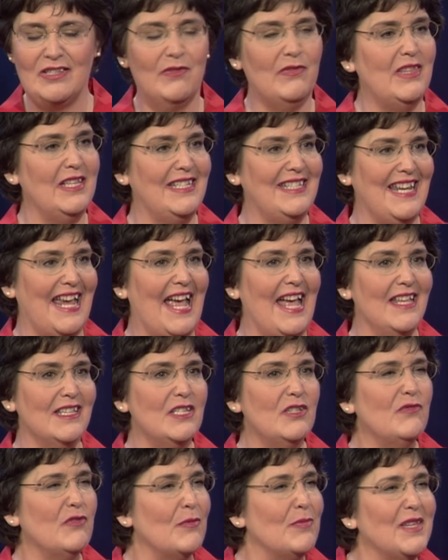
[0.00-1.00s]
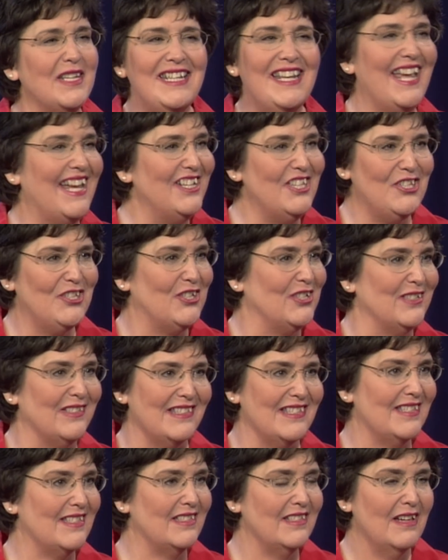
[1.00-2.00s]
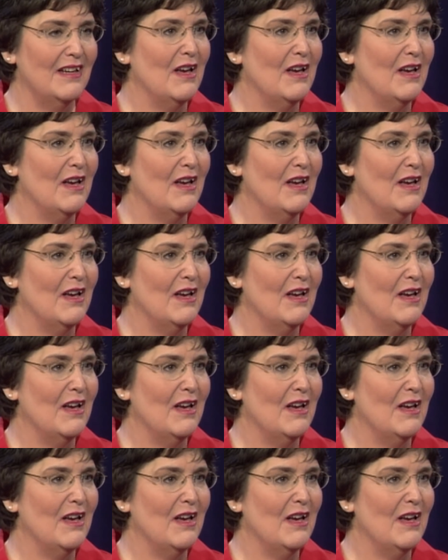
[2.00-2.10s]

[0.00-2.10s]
of the dance from the nations.